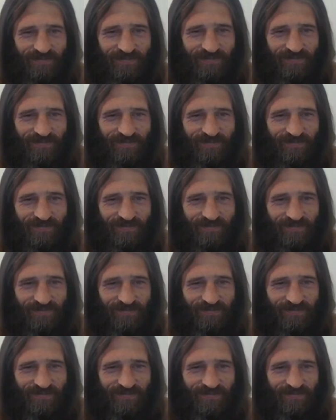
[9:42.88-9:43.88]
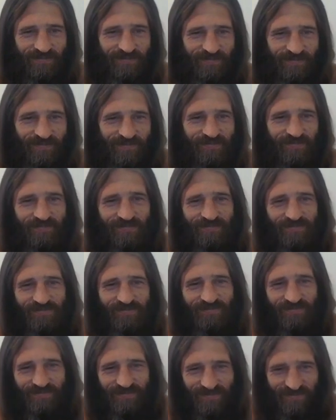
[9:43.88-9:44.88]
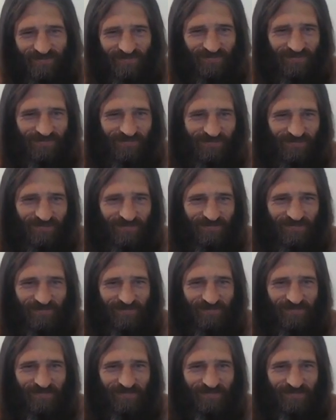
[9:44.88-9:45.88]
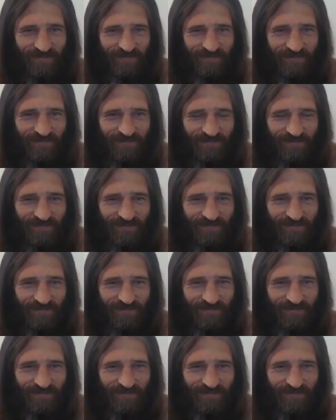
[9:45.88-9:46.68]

The person shown says nothing.